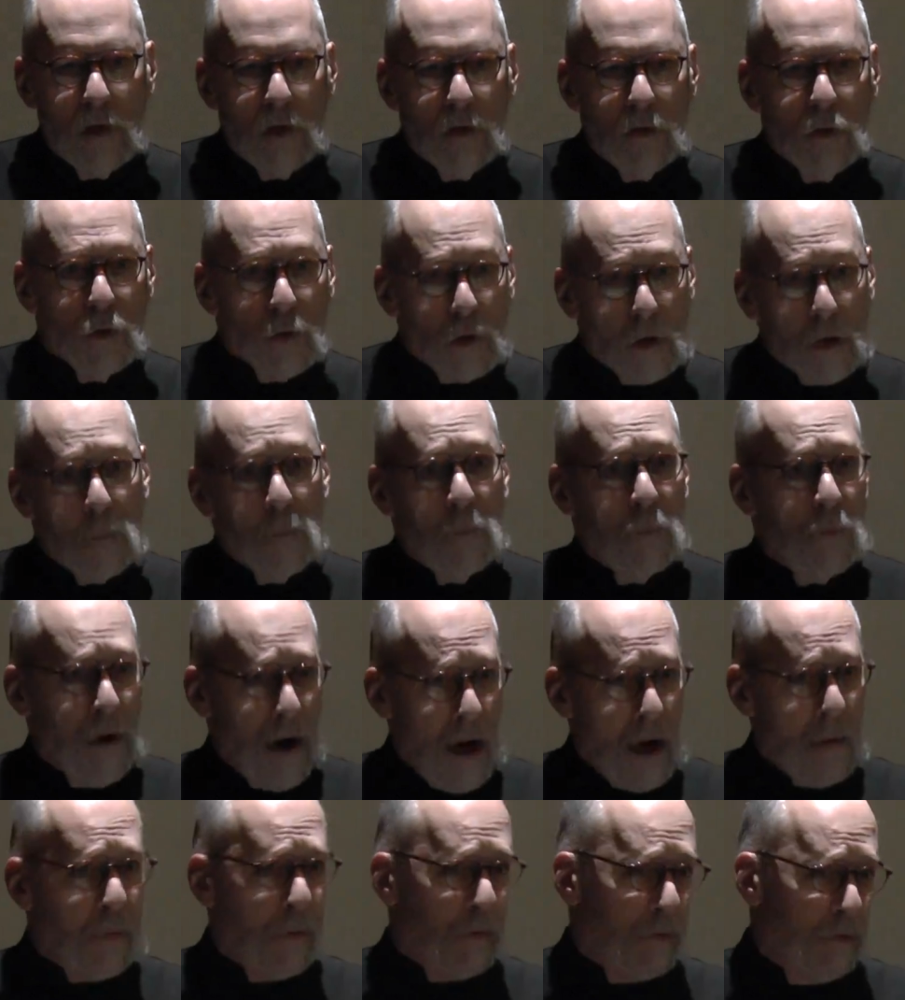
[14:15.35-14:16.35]
Your
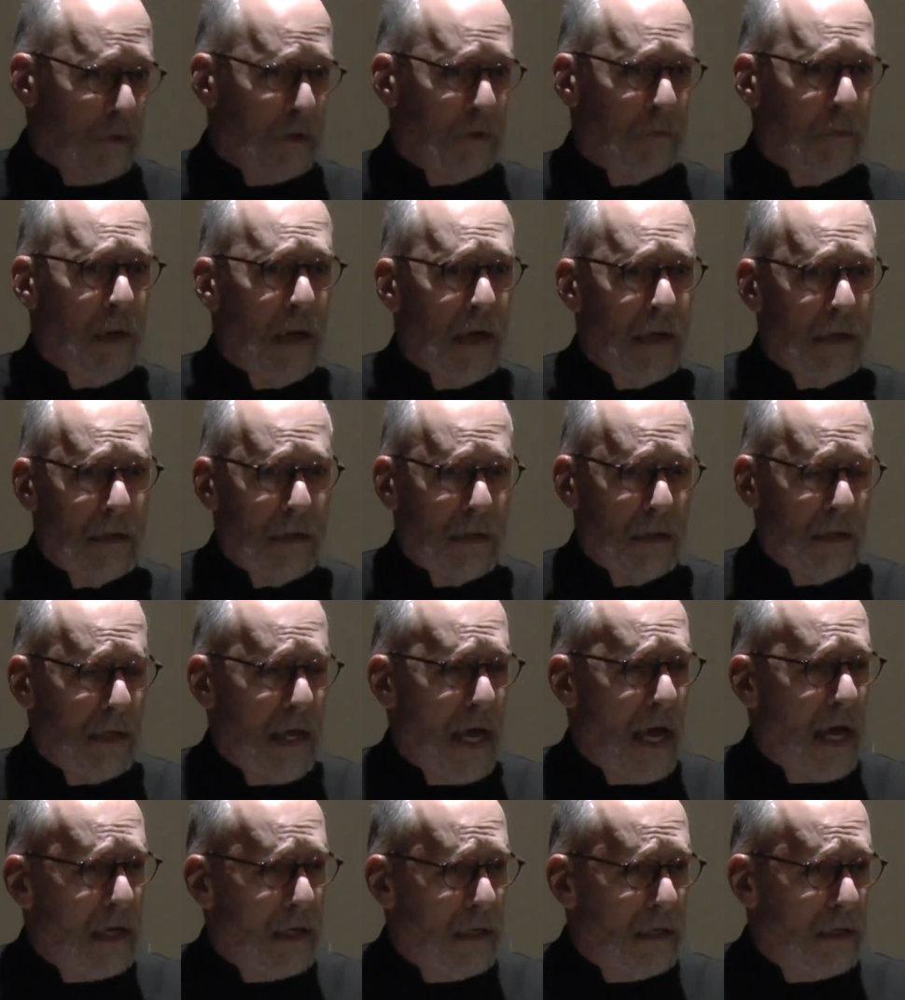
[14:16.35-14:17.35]
proper response to
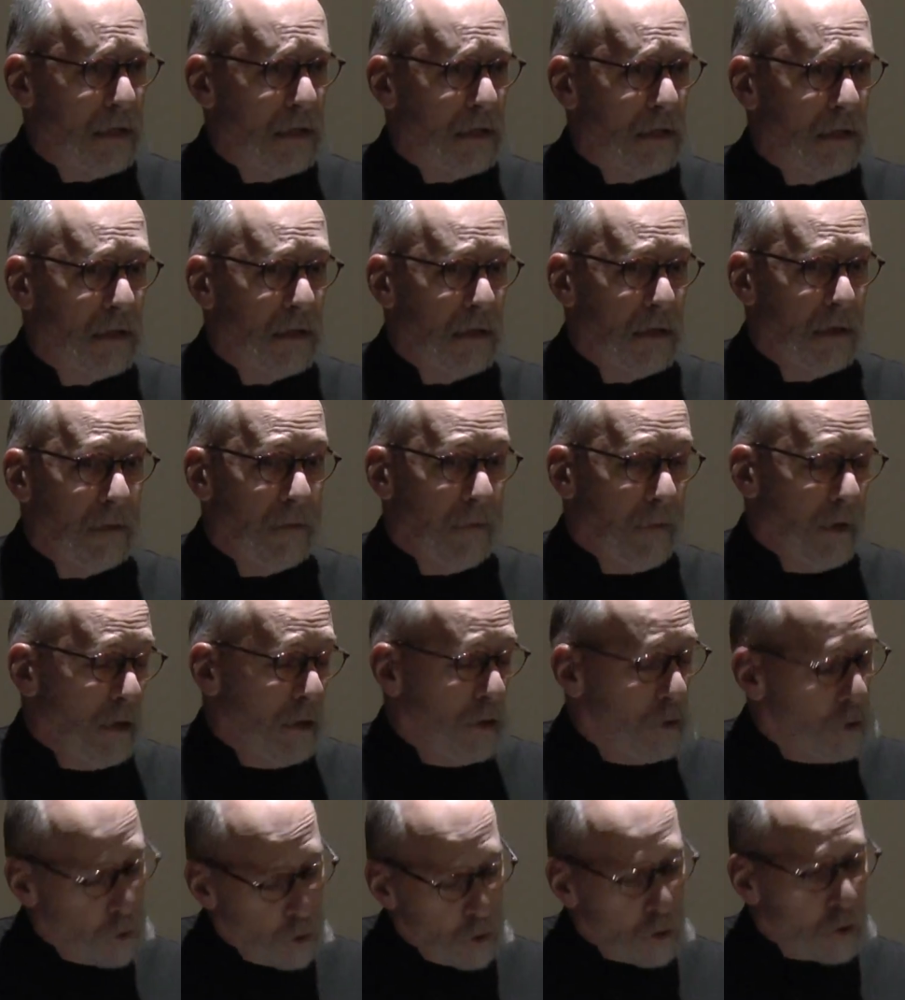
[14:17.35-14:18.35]
that is,
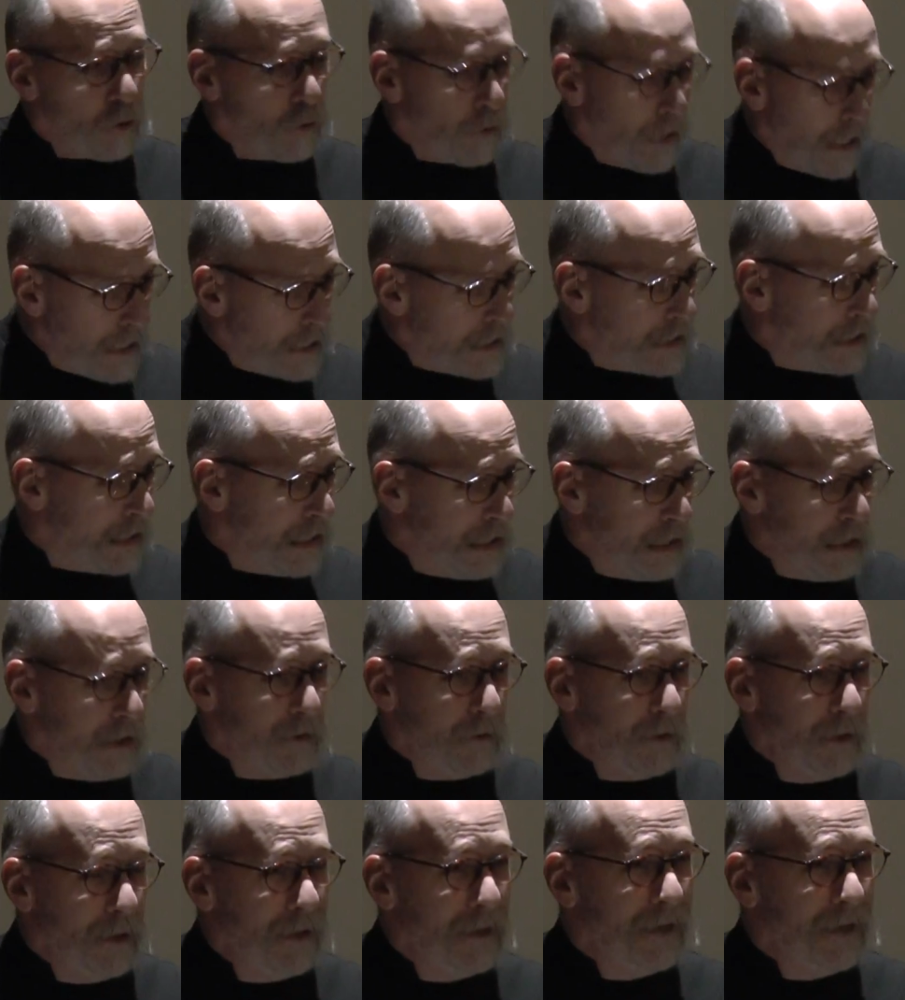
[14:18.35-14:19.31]
you're crazy.